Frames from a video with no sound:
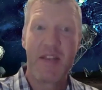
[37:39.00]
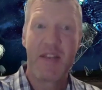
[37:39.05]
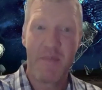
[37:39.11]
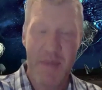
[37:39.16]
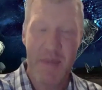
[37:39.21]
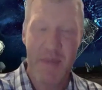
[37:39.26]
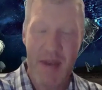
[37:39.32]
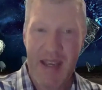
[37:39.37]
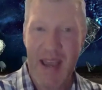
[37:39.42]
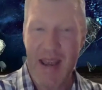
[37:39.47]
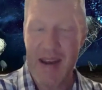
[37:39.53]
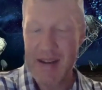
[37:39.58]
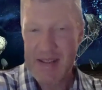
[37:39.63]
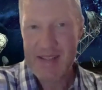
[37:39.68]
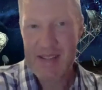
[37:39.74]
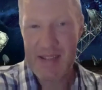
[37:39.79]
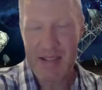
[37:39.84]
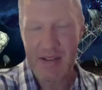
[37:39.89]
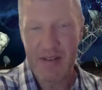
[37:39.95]
the Meerkat
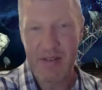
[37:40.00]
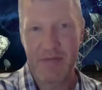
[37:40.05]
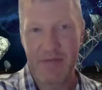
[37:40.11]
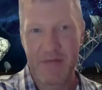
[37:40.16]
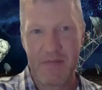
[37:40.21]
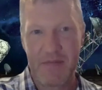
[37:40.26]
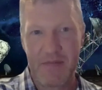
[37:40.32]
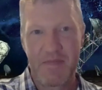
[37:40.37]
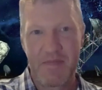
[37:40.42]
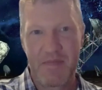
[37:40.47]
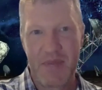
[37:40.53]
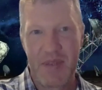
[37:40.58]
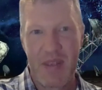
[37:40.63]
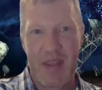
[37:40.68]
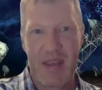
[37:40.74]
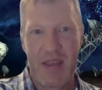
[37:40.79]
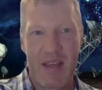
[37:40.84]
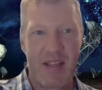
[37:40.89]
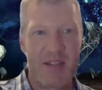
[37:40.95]
itself
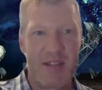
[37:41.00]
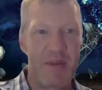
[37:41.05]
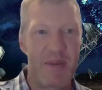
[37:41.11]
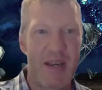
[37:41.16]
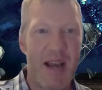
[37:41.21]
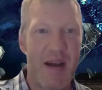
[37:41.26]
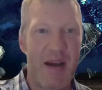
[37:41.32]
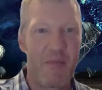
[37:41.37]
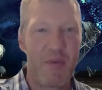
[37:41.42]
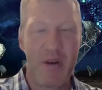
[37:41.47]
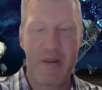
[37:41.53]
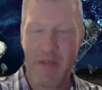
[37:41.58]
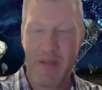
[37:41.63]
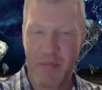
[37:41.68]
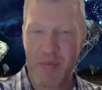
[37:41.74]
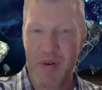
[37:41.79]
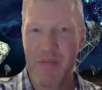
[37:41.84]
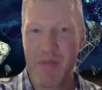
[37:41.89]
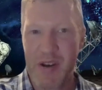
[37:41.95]
has become one of
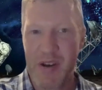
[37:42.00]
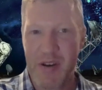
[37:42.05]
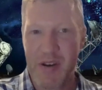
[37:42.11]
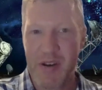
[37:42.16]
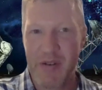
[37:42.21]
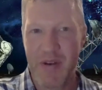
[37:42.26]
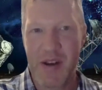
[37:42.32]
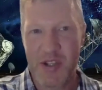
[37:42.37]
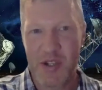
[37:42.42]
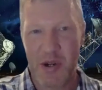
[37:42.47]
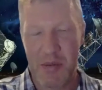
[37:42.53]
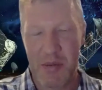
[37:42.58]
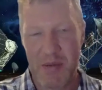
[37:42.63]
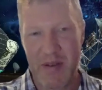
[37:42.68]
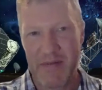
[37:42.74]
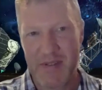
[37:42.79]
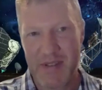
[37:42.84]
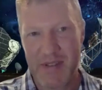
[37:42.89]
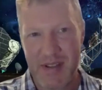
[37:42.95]
the premier radio
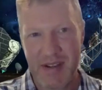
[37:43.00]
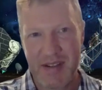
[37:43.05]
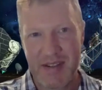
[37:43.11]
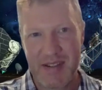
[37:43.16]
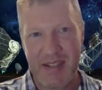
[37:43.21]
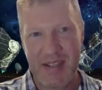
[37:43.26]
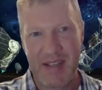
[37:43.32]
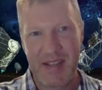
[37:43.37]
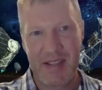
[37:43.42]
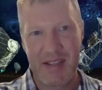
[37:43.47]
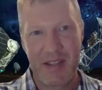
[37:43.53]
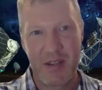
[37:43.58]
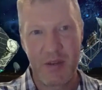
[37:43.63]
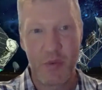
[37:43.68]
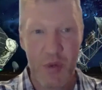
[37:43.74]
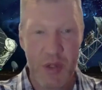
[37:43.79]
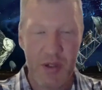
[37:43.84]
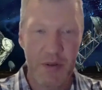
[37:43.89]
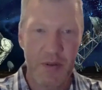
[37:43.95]
astronomy facilities in
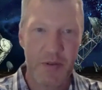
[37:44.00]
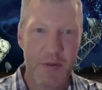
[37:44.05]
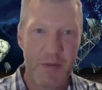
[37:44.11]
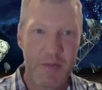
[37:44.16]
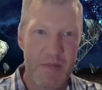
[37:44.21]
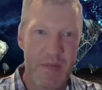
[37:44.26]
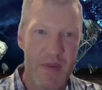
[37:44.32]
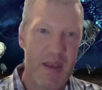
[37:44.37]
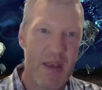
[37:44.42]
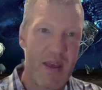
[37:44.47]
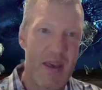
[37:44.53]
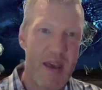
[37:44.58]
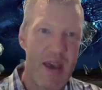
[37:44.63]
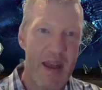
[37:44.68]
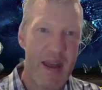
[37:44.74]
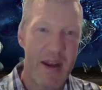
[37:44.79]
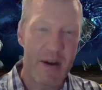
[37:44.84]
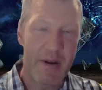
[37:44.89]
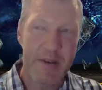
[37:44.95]
the world.
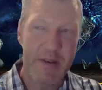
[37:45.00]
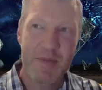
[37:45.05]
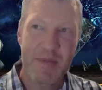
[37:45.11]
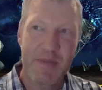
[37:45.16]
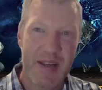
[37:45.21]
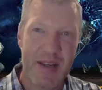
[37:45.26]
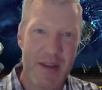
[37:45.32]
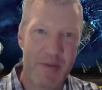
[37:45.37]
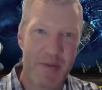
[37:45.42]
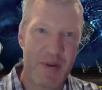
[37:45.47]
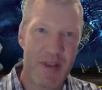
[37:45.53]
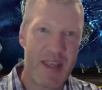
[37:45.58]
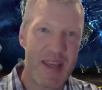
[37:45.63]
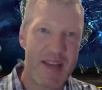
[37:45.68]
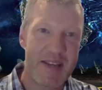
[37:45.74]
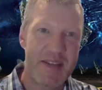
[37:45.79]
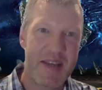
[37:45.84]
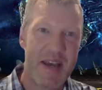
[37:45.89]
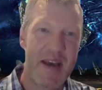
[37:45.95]
And ultimately, when
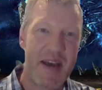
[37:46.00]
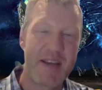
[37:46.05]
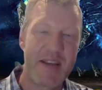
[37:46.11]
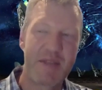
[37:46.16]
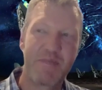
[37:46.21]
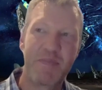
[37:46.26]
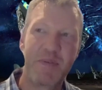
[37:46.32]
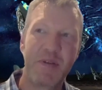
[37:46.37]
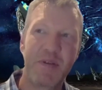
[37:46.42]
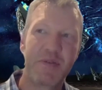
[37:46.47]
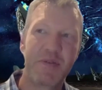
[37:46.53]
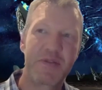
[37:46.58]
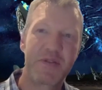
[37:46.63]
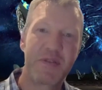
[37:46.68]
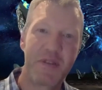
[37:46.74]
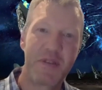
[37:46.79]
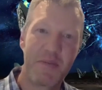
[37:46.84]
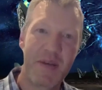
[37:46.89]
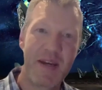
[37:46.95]
the SKA is
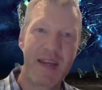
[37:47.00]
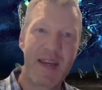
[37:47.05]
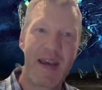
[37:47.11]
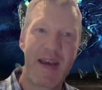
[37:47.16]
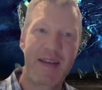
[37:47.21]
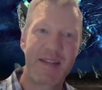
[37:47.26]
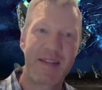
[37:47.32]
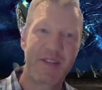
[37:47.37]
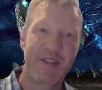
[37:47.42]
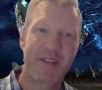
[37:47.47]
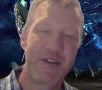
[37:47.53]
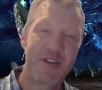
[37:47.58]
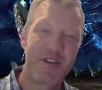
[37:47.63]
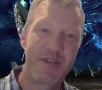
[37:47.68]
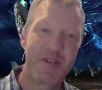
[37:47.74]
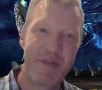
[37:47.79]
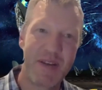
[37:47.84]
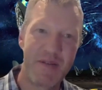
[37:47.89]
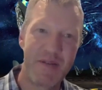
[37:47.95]
built, the Meerkat is going
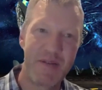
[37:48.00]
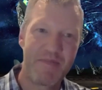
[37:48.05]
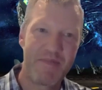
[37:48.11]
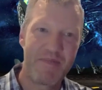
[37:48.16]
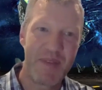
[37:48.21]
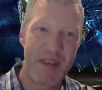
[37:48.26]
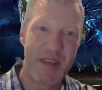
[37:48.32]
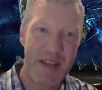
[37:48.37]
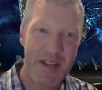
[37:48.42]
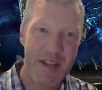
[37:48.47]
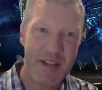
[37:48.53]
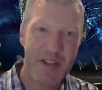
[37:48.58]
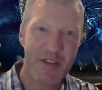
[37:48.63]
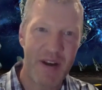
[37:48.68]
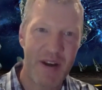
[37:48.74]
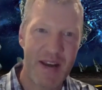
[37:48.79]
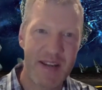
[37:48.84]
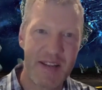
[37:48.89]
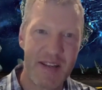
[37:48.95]
to be
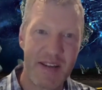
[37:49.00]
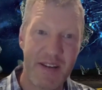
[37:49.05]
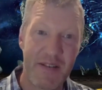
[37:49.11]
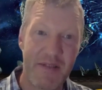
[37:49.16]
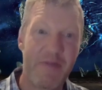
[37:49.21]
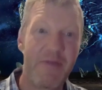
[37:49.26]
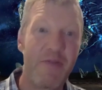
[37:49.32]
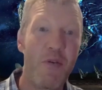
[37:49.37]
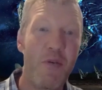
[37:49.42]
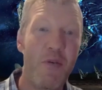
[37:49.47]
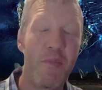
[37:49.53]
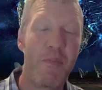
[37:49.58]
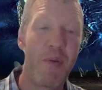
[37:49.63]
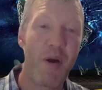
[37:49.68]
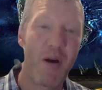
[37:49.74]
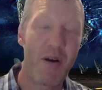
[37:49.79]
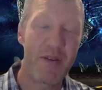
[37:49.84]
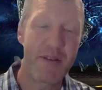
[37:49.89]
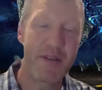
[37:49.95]
integrated and form
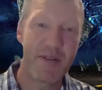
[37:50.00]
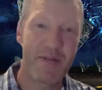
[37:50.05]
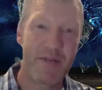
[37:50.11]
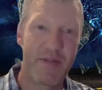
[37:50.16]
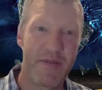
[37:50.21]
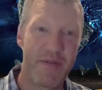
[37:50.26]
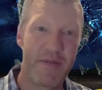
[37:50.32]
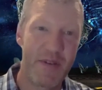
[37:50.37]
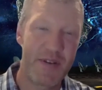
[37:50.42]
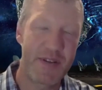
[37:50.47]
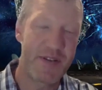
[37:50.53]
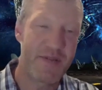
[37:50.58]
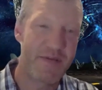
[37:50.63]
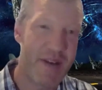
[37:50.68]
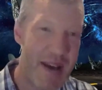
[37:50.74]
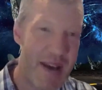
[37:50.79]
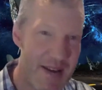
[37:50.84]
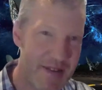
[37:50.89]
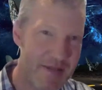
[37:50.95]
part of the first
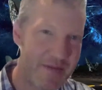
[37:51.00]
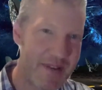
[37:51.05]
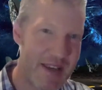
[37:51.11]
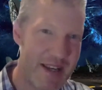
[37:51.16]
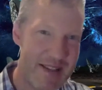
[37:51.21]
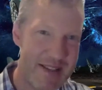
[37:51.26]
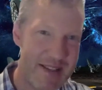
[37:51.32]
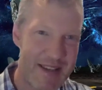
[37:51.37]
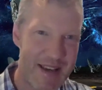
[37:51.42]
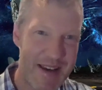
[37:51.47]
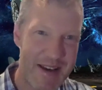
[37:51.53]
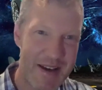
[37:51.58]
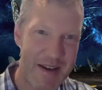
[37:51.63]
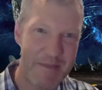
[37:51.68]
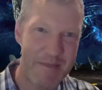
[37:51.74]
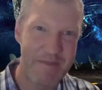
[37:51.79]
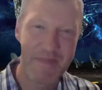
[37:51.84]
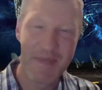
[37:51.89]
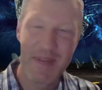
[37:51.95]
phase of the
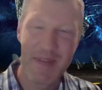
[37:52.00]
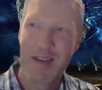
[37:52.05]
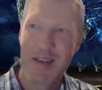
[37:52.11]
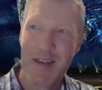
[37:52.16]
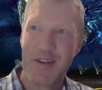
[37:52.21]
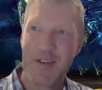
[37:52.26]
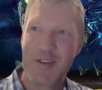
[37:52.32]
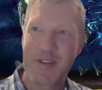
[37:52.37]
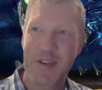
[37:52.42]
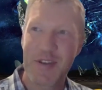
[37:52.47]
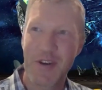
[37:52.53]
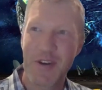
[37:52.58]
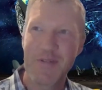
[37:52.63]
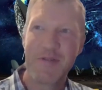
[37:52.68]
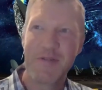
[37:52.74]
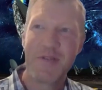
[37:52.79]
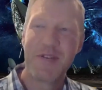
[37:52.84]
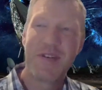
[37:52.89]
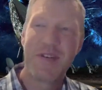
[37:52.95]
SKA. So,